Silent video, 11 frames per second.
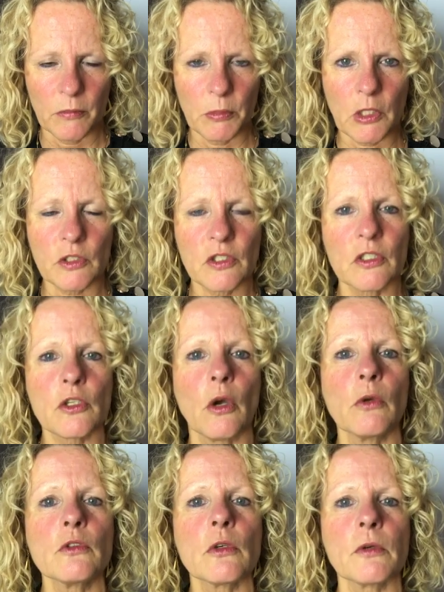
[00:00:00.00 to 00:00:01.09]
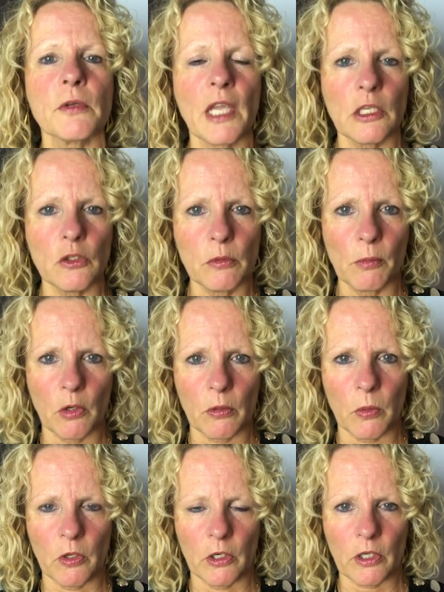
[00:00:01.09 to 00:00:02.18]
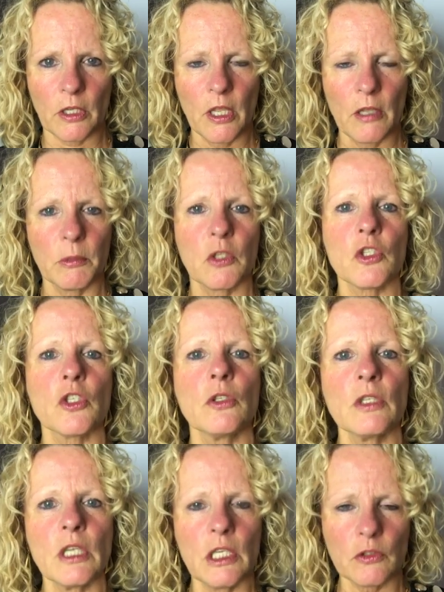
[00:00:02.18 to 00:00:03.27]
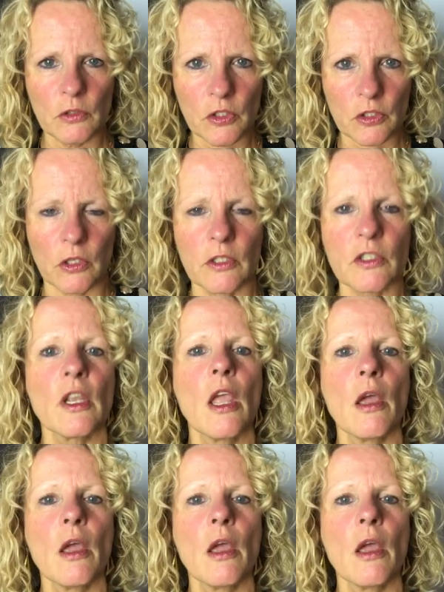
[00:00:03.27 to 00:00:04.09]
because it's going to create you more work, because you need to start